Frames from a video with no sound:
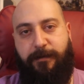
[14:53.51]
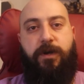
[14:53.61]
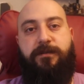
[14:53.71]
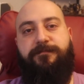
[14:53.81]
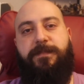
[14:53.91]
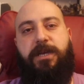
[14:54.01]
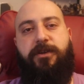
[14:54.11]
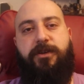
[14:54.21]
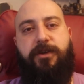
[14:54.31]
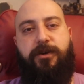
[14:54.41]
Well, there
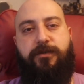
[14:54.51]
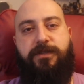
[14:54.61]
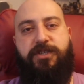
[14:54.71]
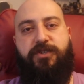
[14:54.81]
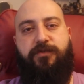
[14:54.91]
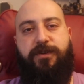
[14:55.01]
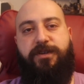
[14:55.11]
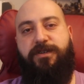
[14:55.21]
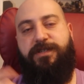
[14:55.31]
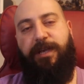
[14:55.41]
you go,
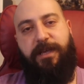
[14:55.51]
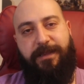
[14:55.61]
Destroyers.